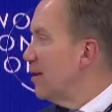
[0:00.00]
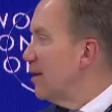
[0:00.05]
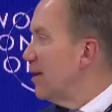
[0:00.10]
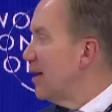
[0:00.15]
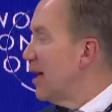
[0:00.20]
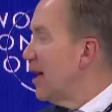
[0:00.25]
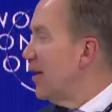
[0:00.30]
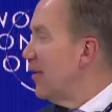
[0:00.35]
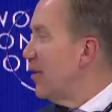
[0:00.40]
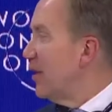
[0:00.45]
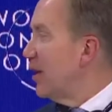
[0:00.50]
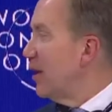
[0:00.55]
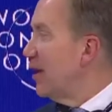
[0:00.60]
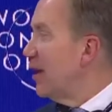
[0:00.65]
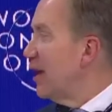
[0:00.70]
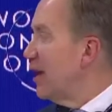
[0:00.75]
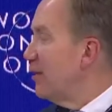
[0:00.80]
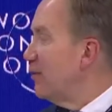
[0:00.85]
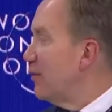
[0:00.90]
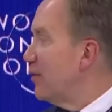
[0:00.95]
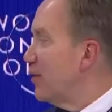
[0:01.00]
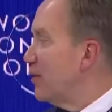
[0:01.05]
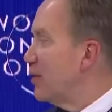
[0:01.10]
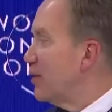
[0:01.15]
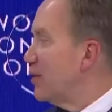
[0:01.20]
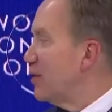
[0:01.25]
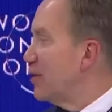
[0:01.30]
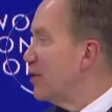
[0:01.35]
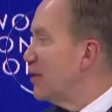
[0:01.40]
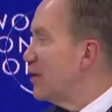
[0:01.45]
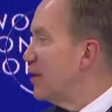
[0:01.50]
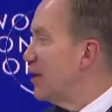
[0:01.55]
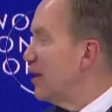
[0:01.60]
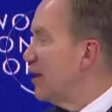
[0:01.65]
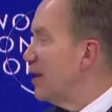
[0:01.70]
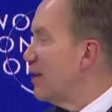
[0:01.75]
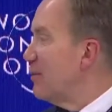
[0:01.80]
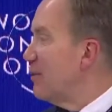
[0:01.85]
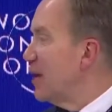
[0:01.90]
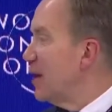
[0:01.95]
I think that was
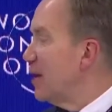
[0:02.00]
an